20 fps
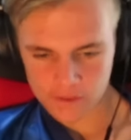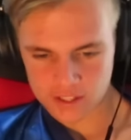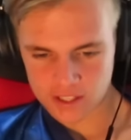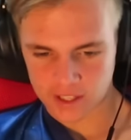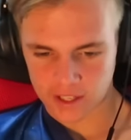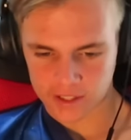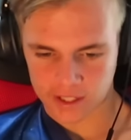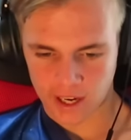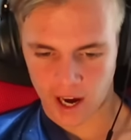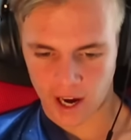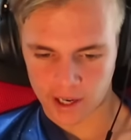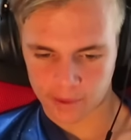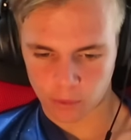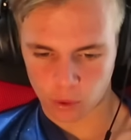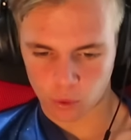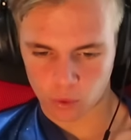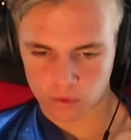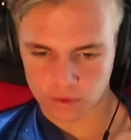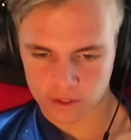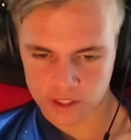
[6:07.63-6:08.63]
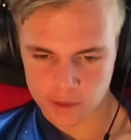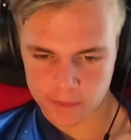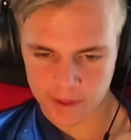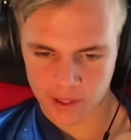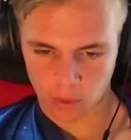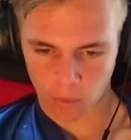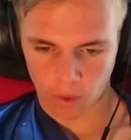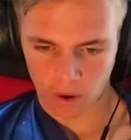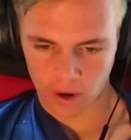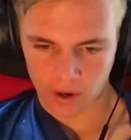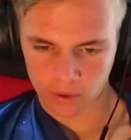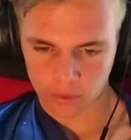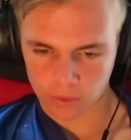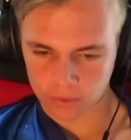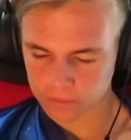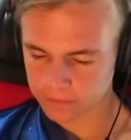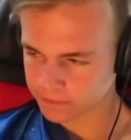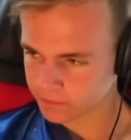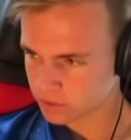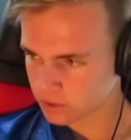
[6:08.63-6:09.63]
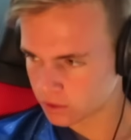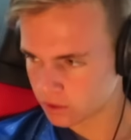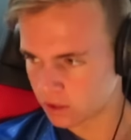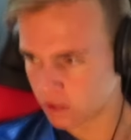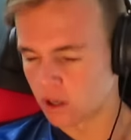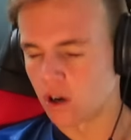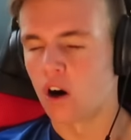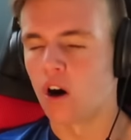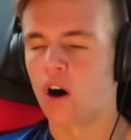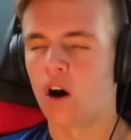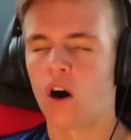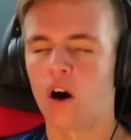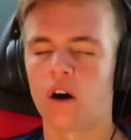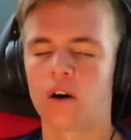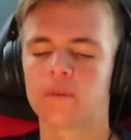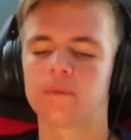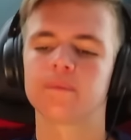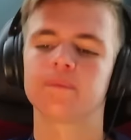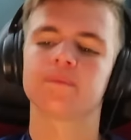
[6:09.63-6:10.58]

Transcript: give us another Carnival. It's been a while. Ah.